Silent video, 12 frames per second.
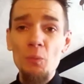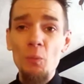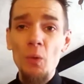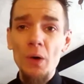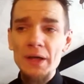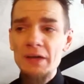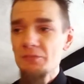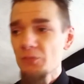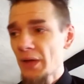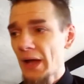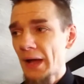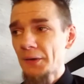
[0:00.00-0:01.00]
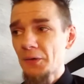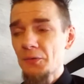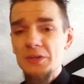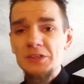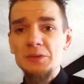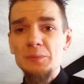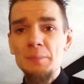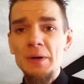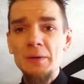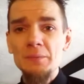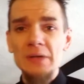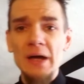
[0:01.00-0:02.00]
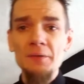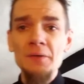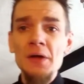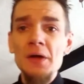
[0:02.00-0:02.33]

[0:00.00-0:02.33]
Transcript: What if we had a critical meltdown?